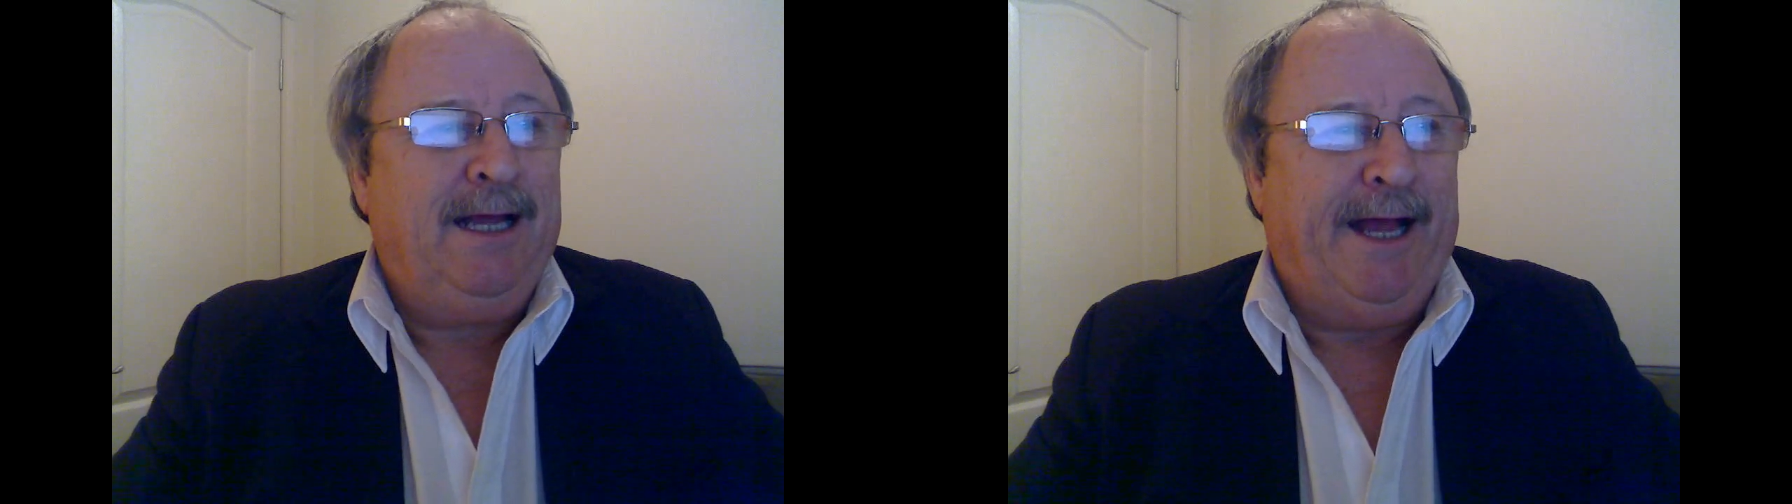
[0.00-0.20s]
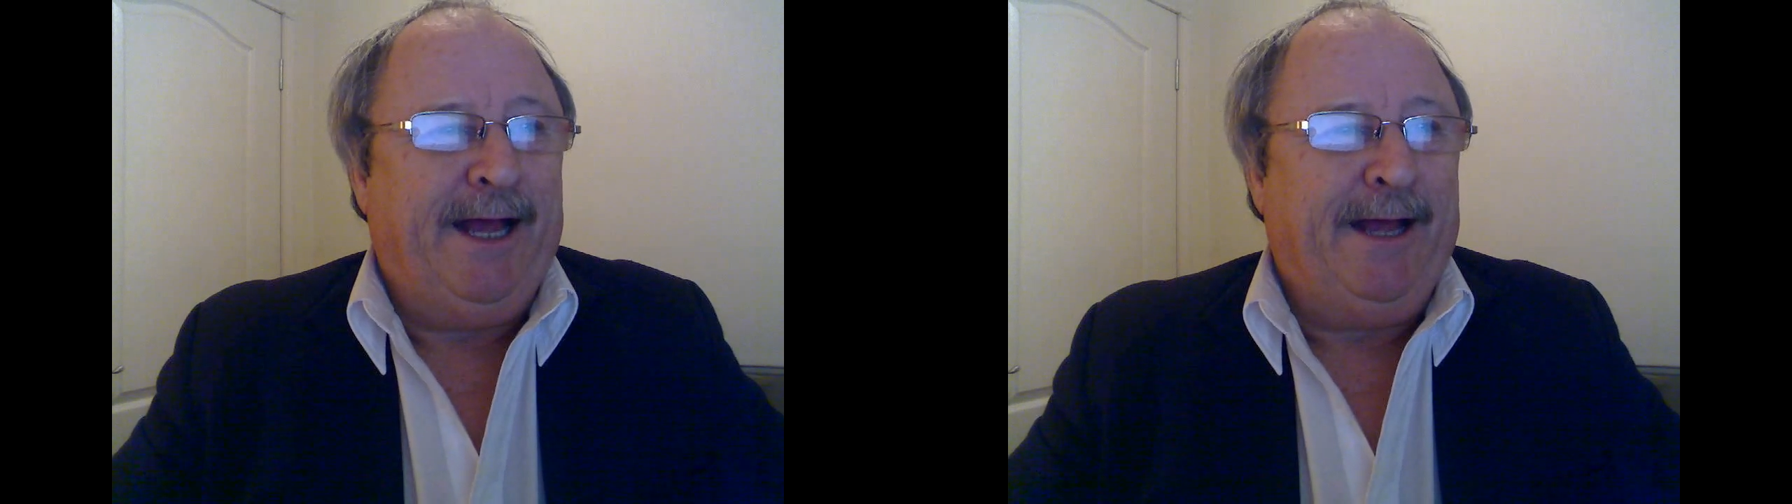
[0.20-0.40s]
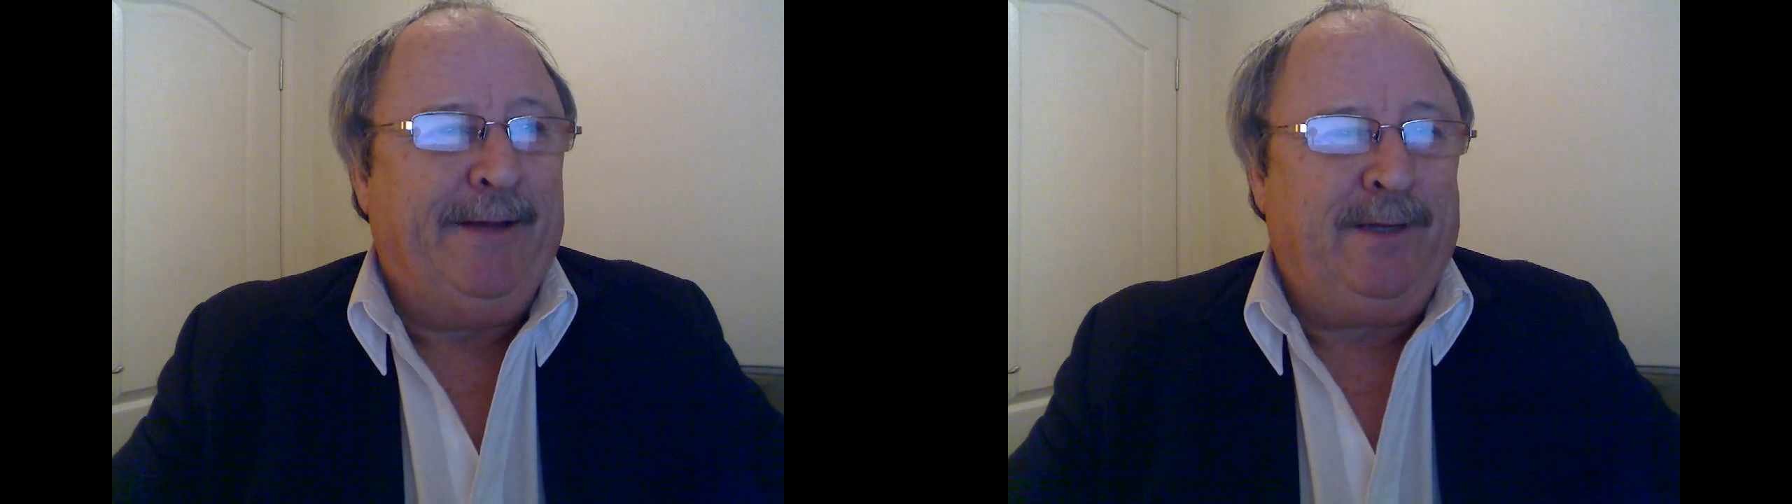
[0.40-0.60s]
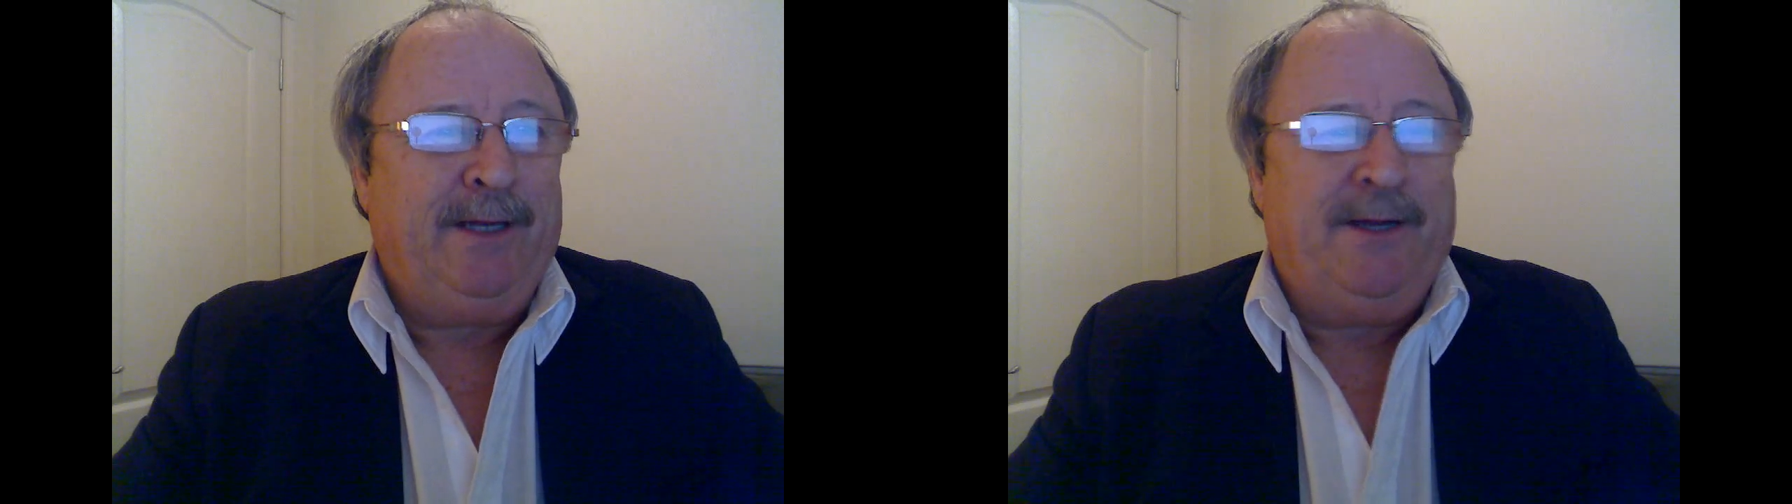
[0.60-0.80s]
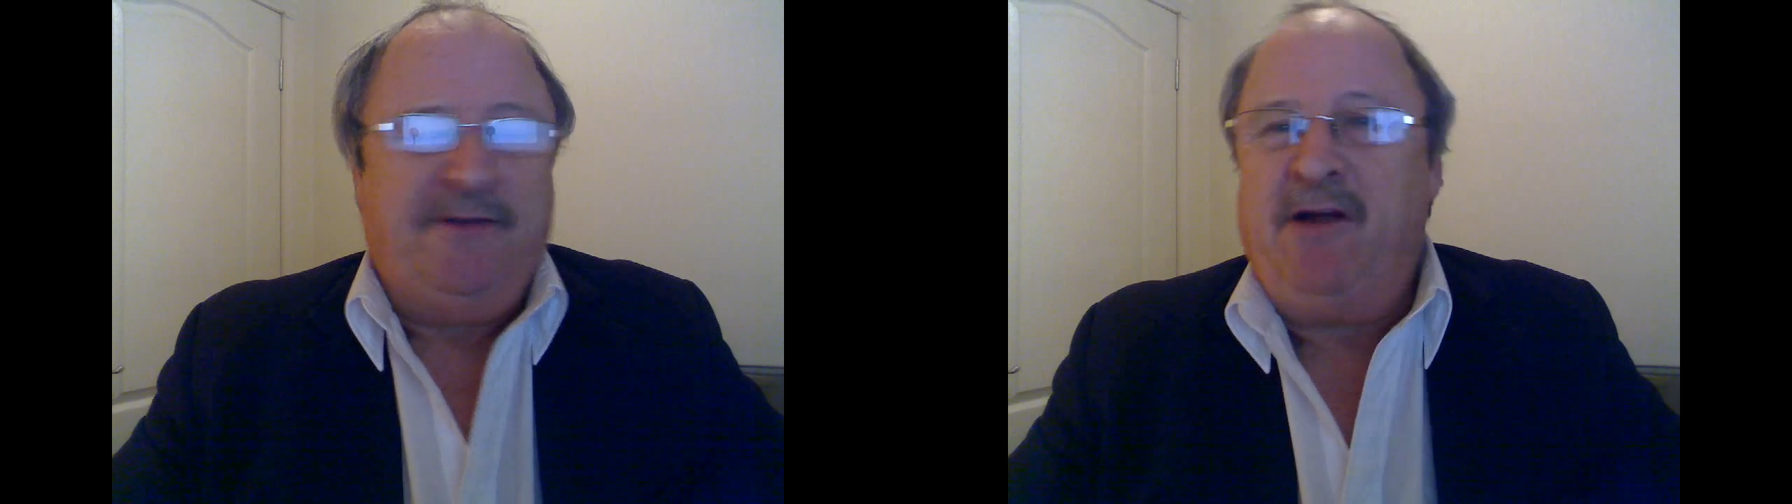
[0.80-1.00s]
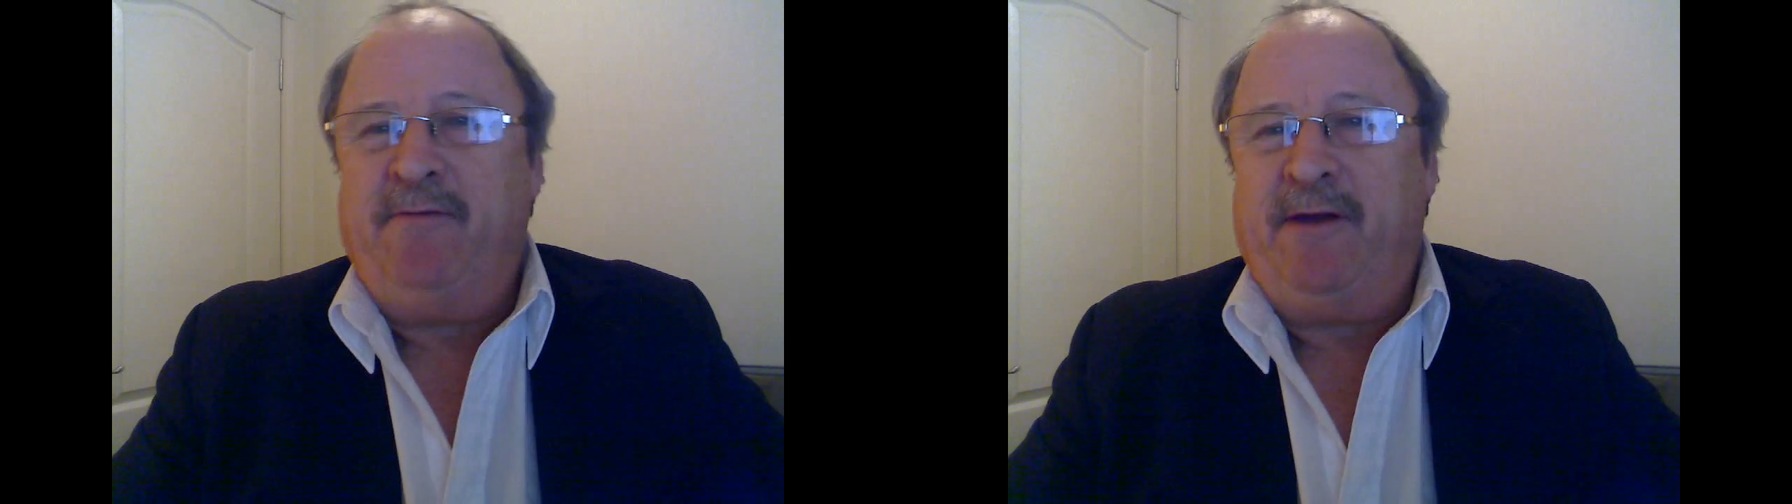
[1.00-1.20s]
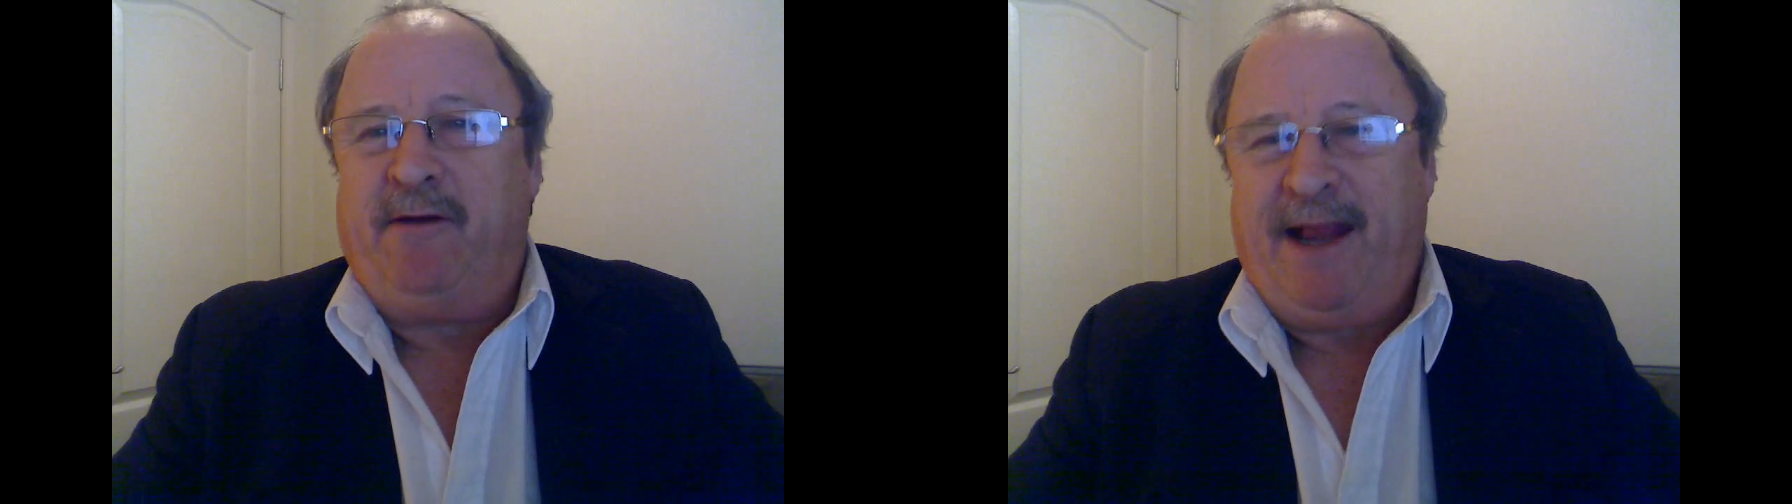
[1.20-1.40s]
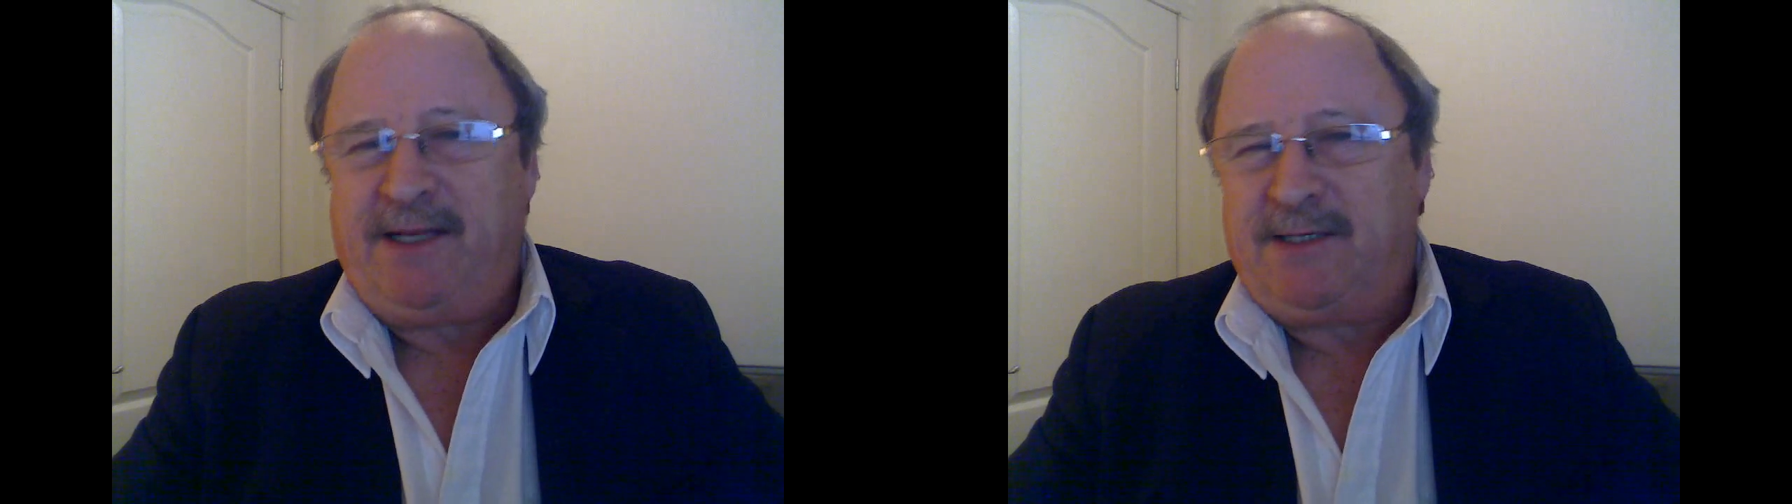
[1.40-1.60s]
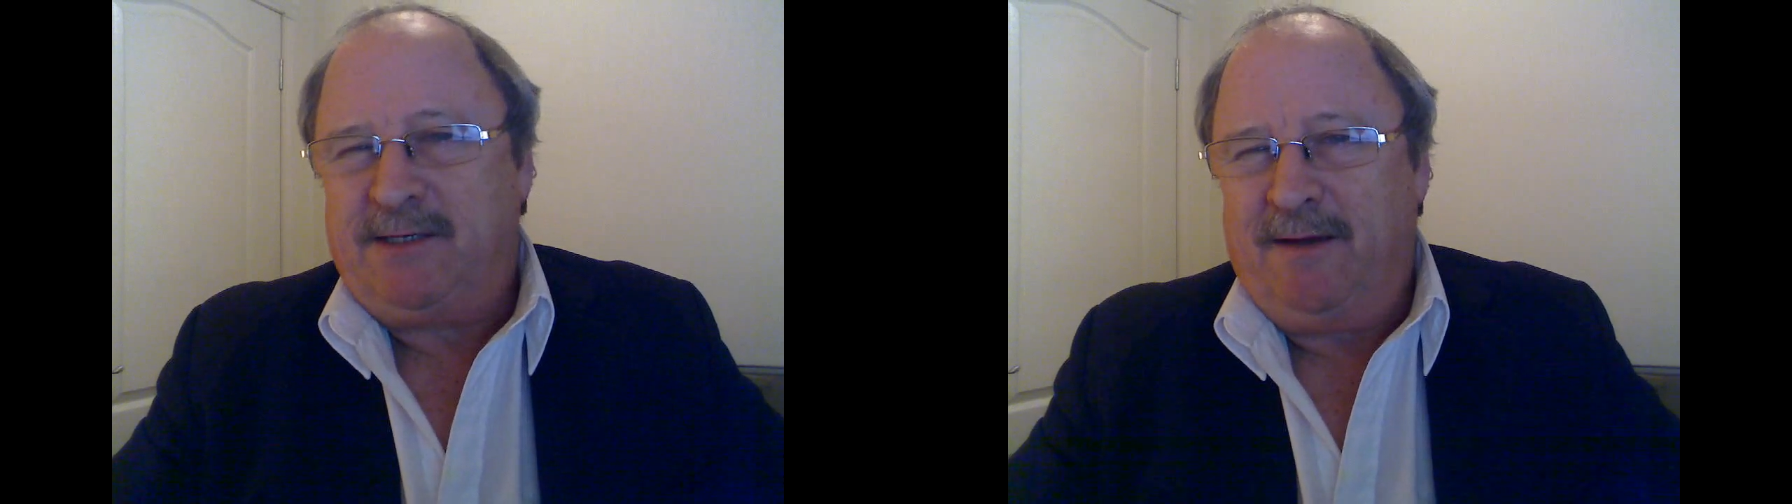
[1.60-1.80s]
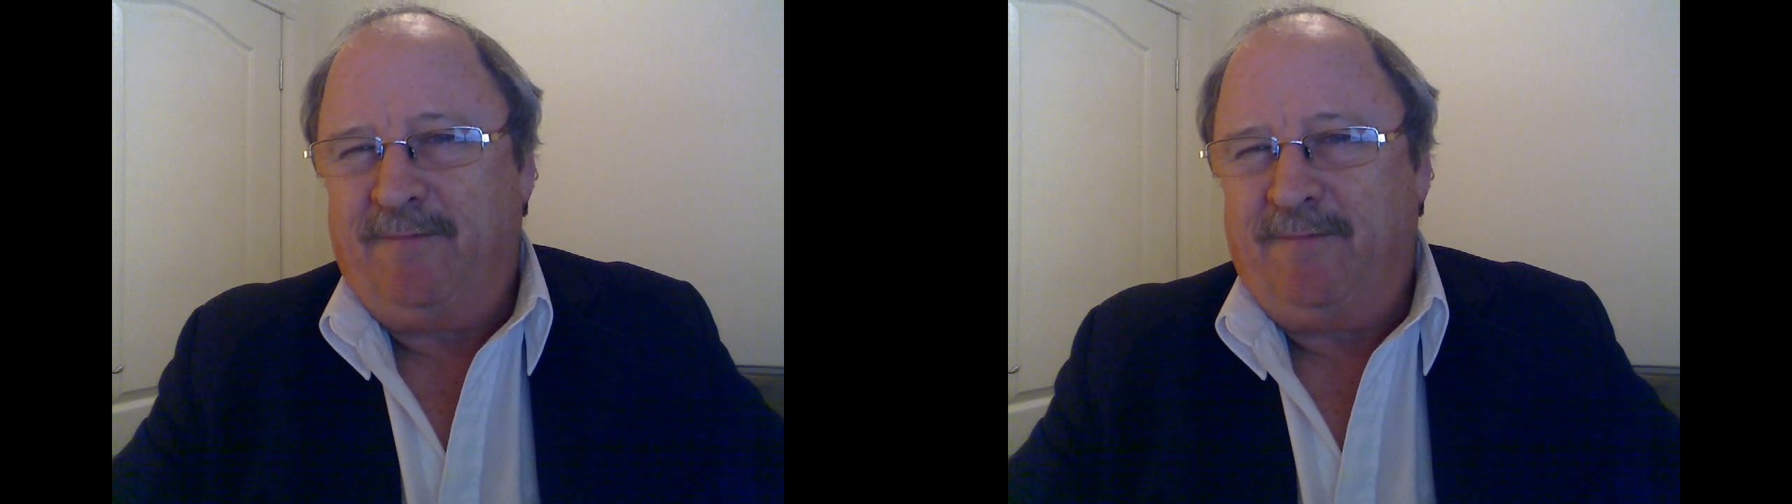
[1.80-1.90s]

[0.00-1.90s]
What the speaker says: No regrets.